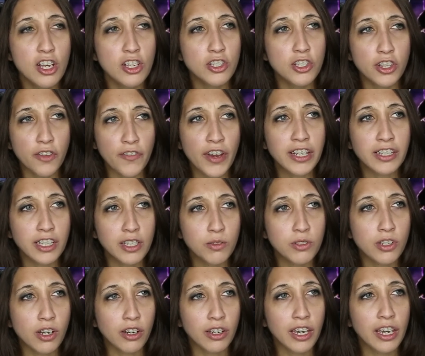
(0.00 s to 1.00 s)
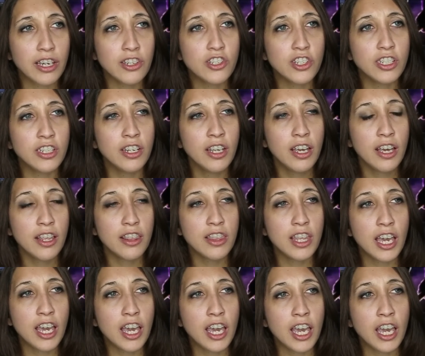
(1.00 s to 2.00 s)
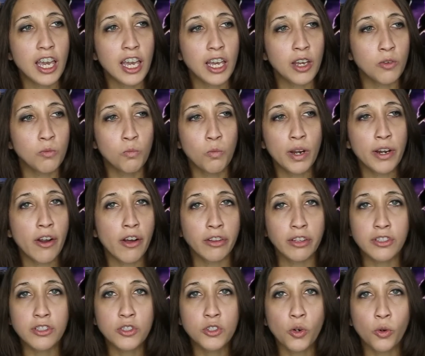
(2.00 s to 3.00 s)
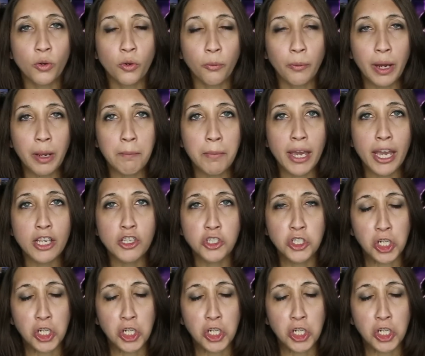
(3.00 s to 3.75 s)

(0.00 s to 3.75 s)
So the fact that he was Caucasian, they went on this total rampage,